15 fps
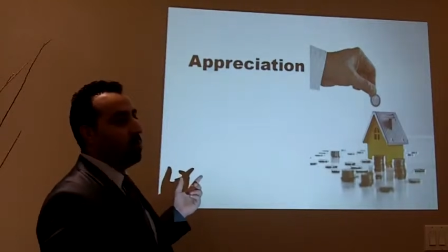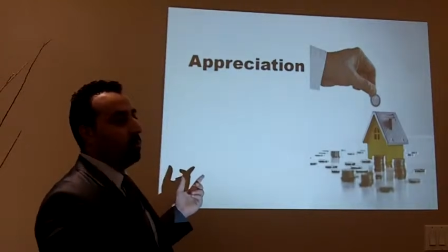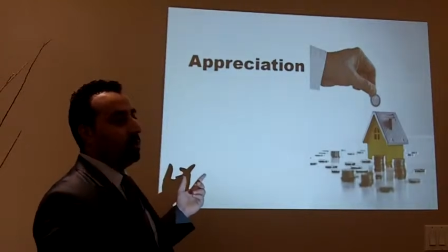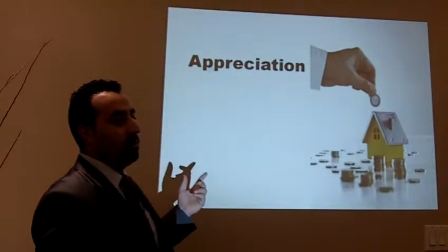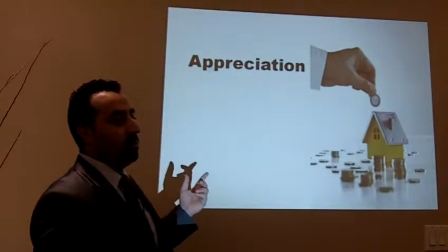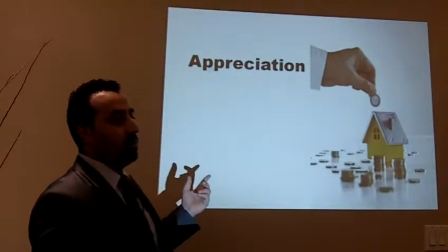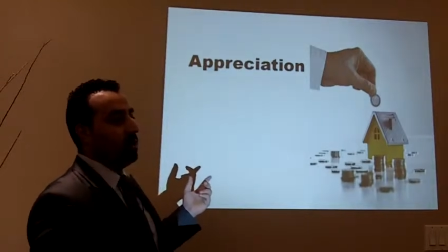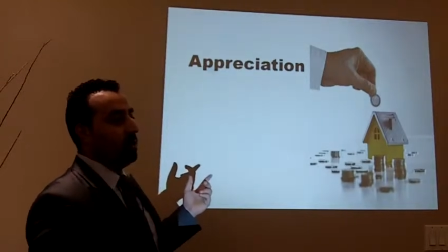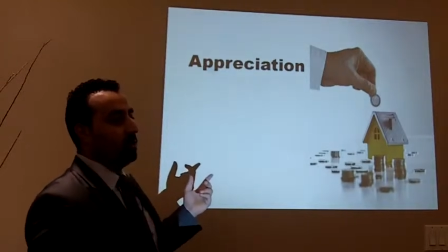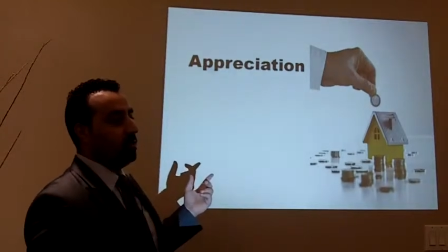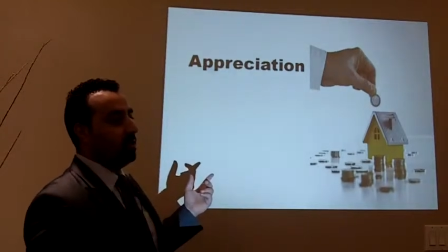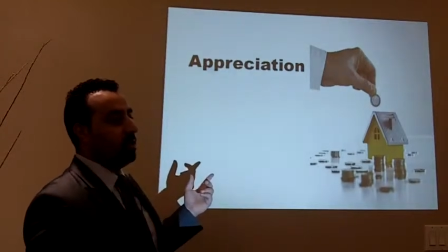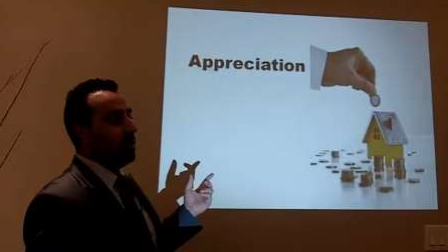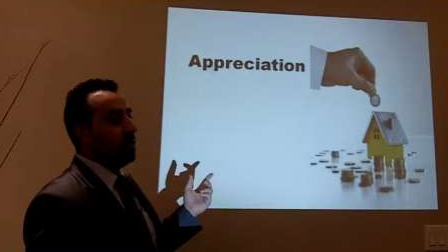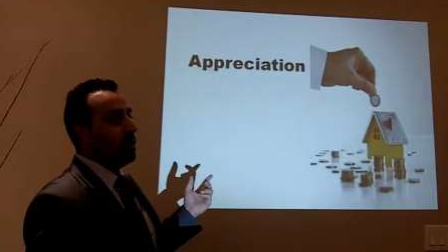bonus,
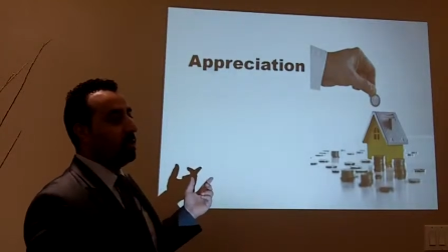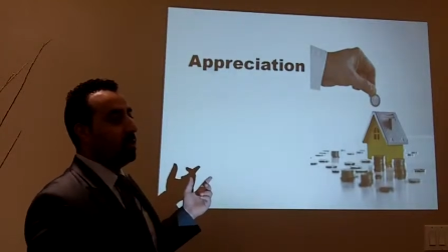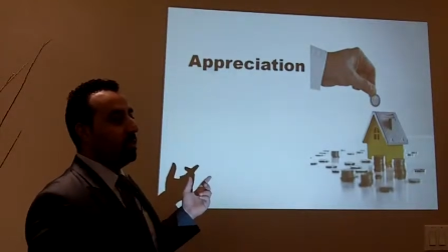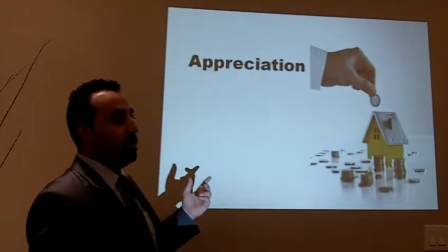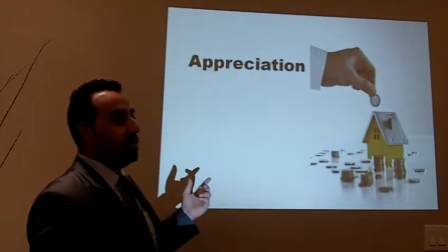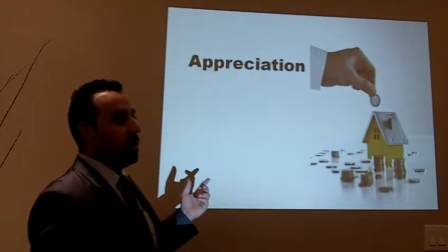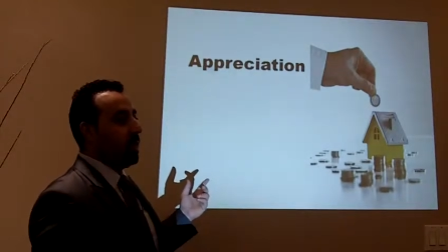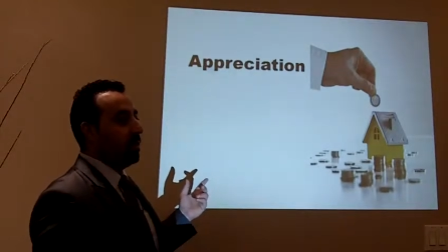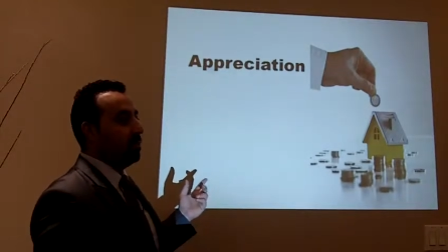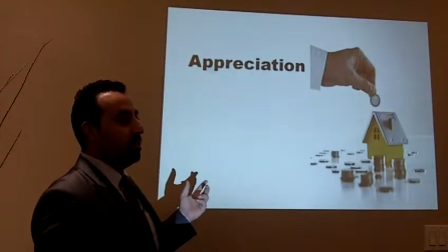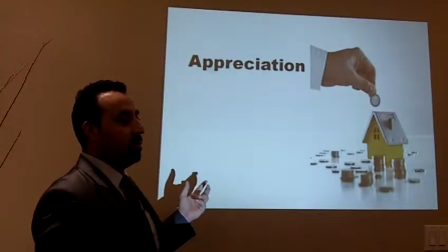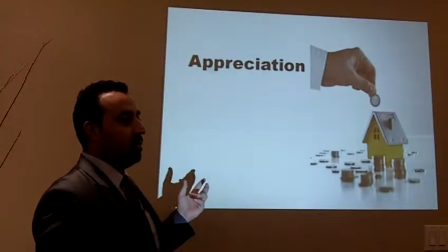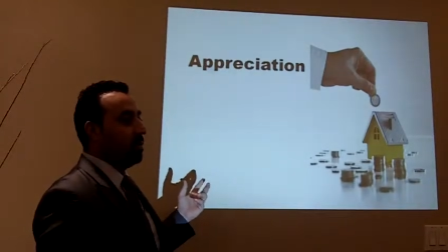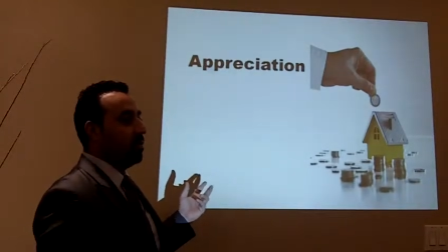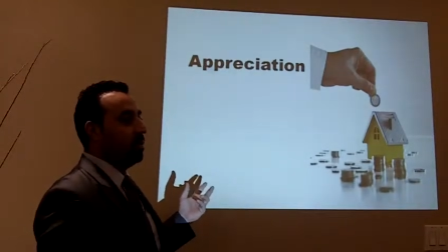not, not
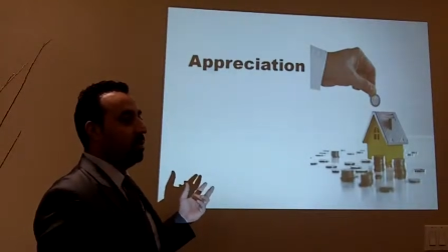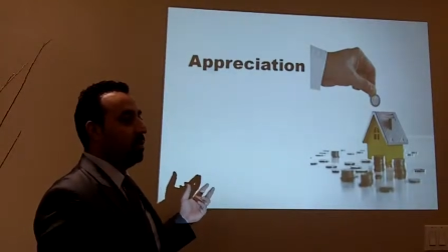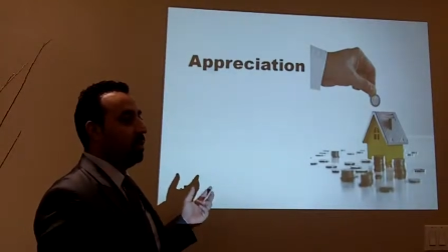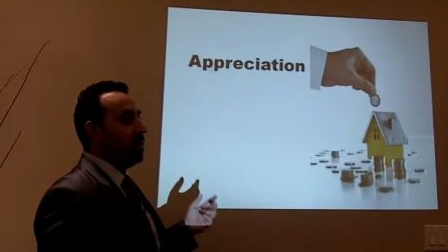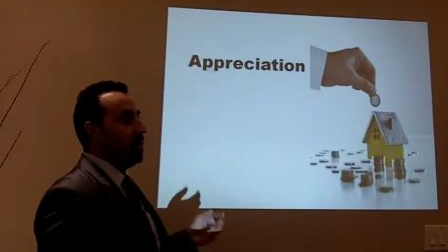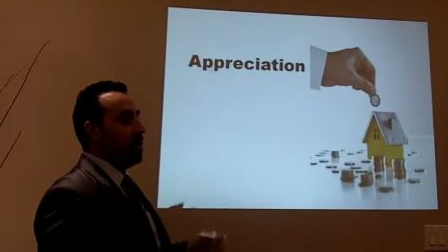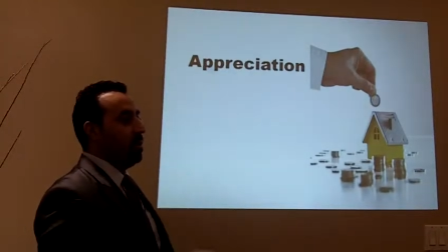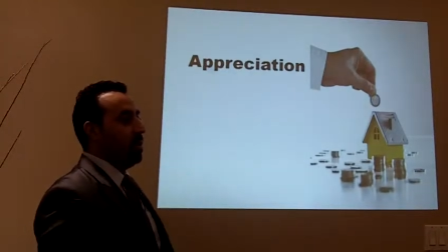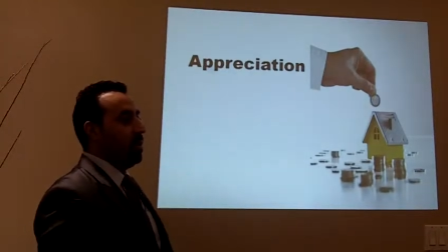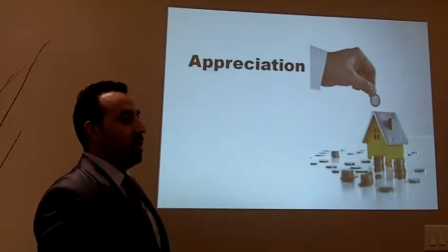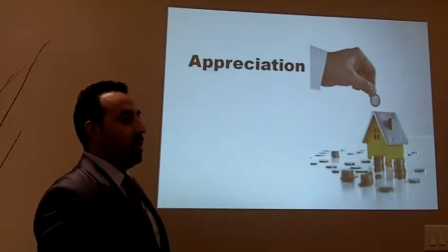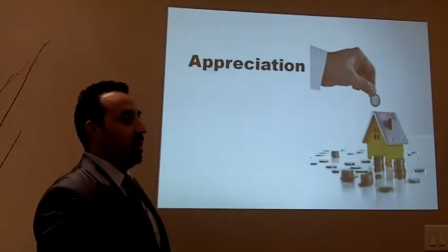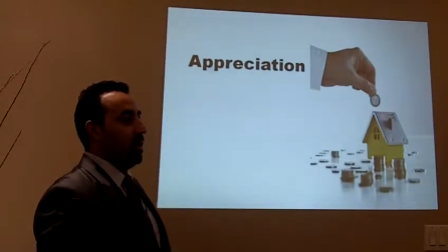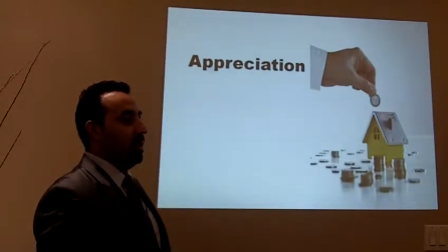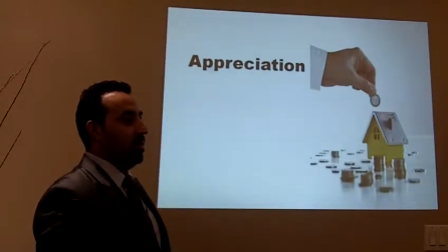as a real
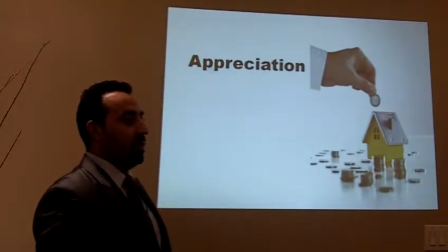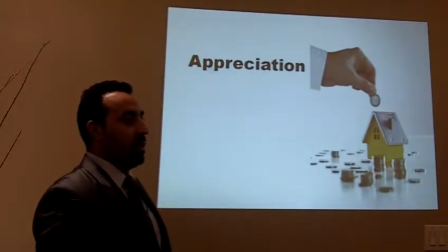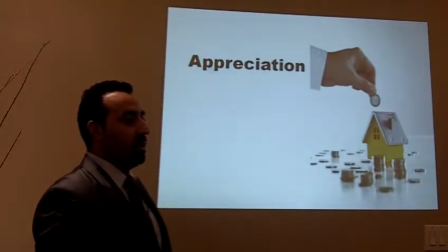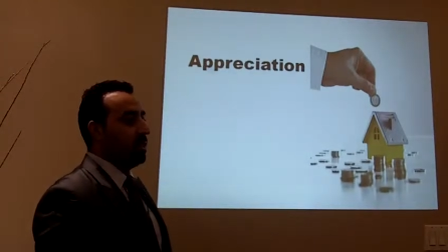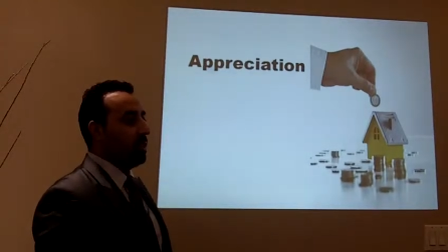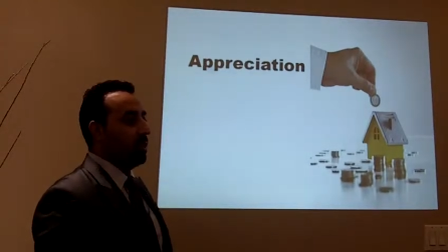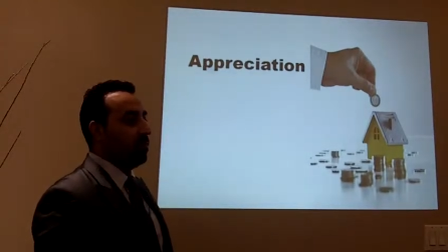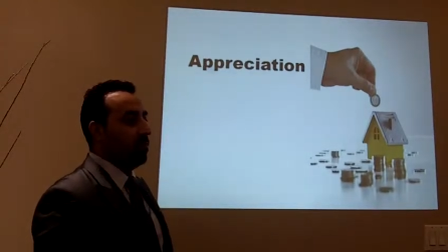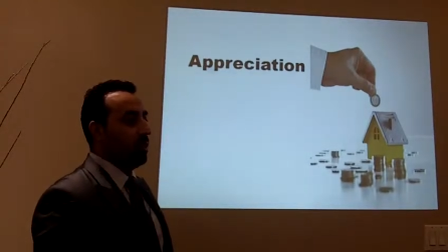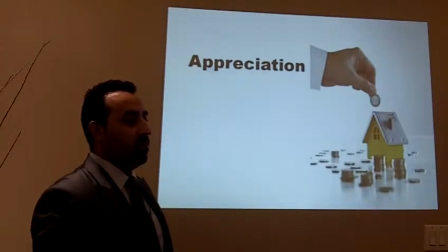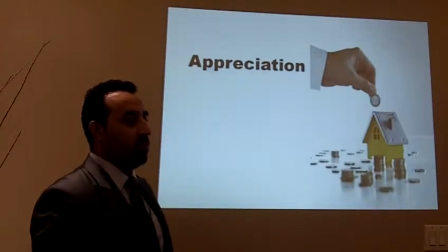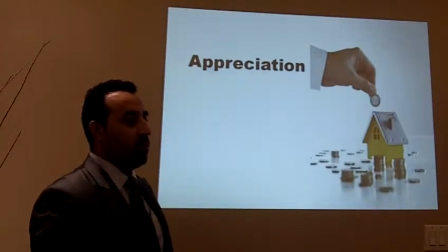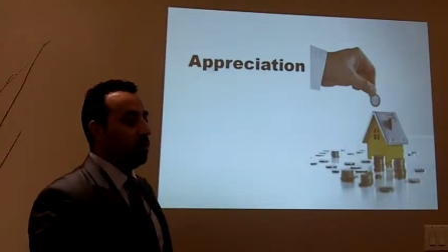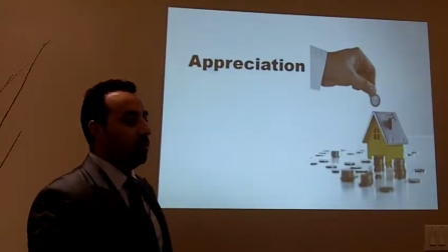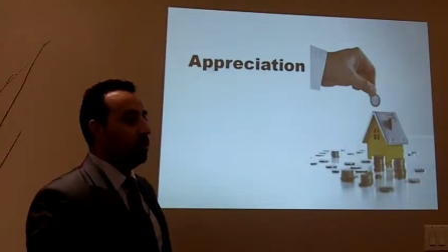uh, thing that will
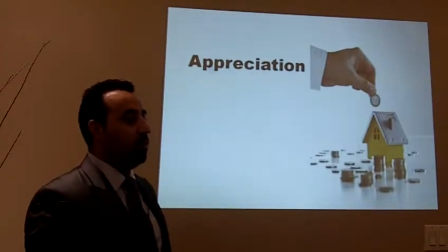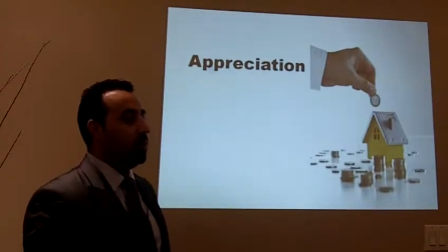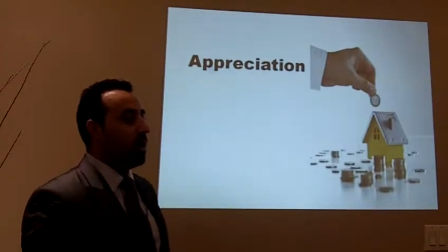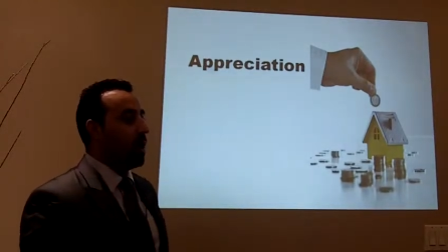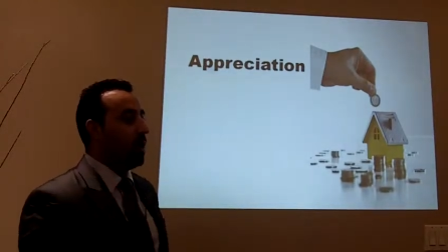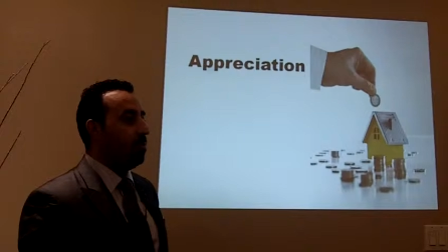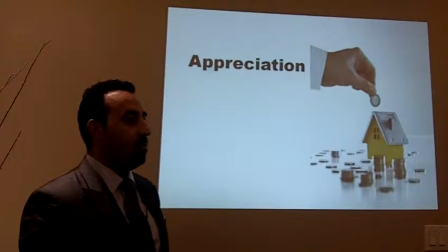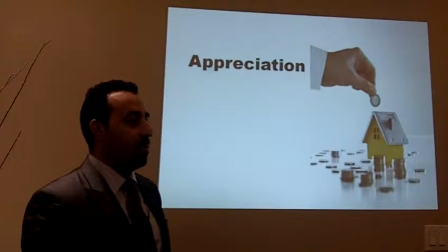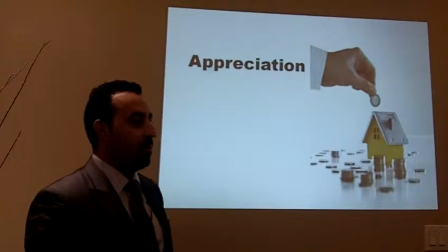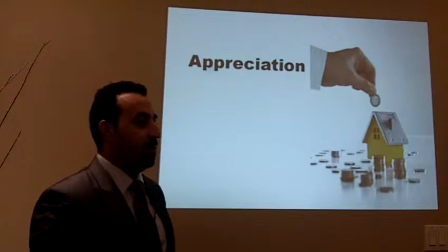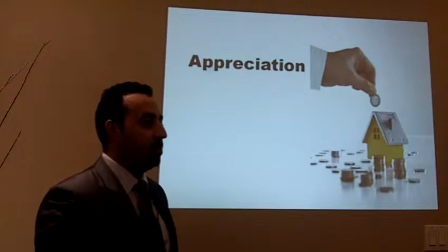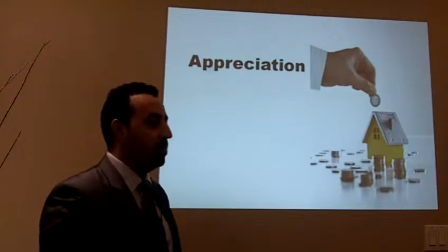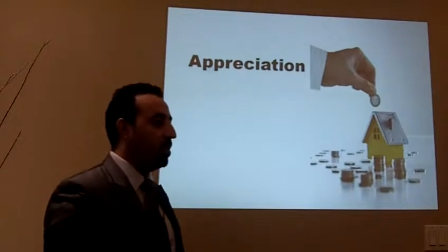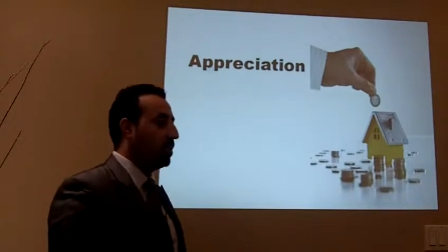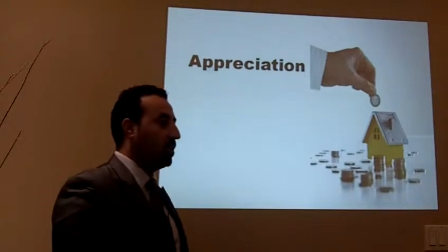for sure happen.
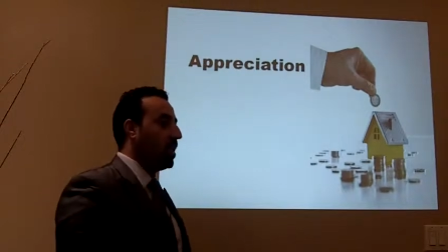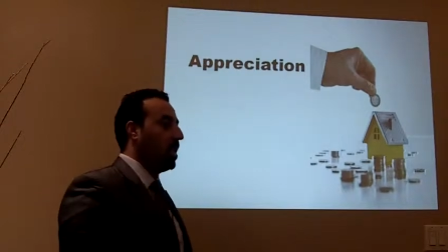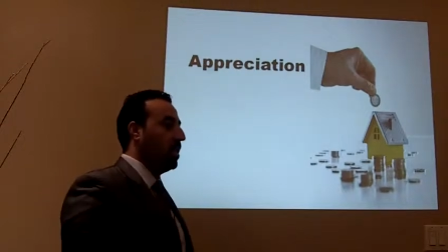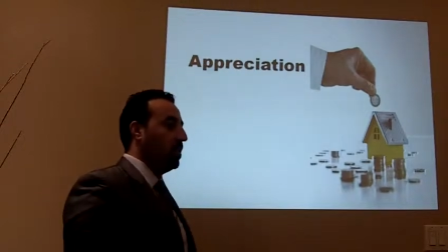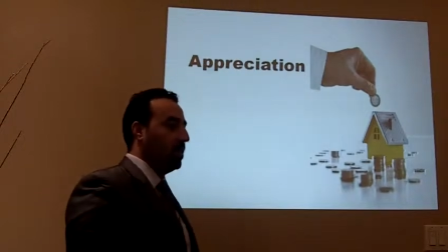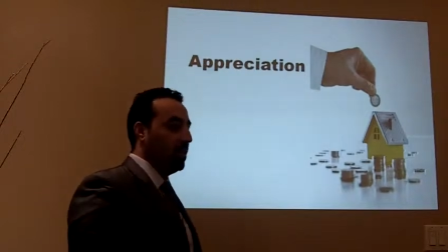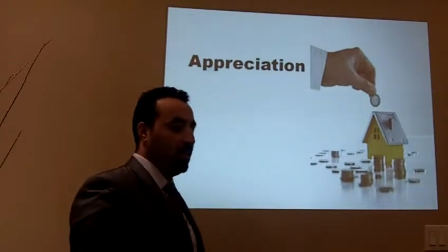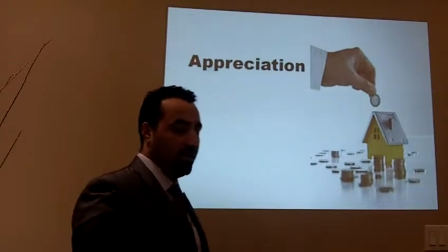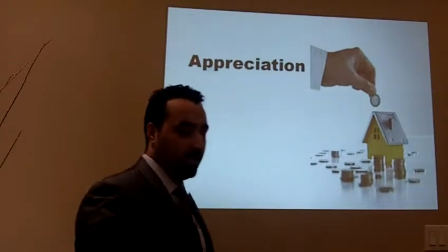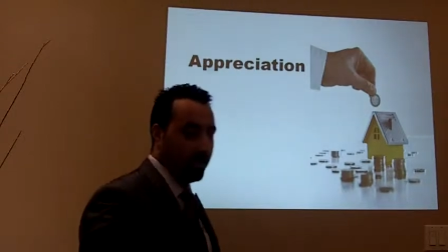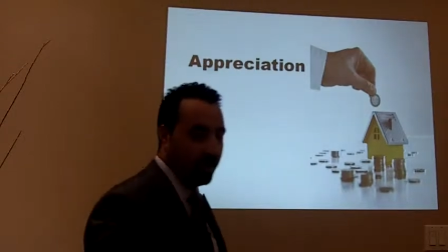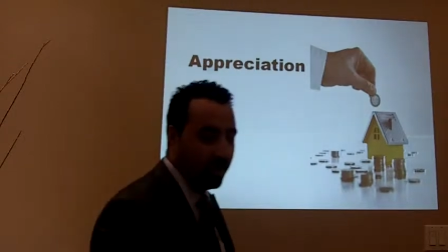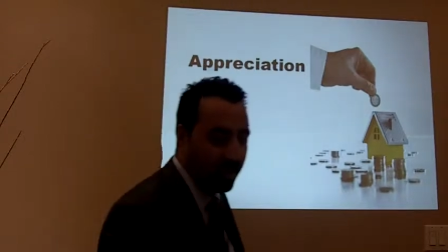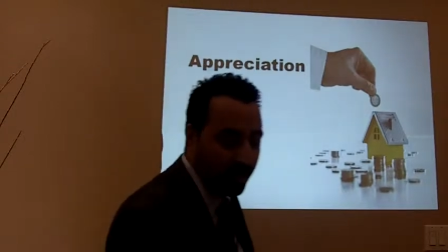It's not guaranteed.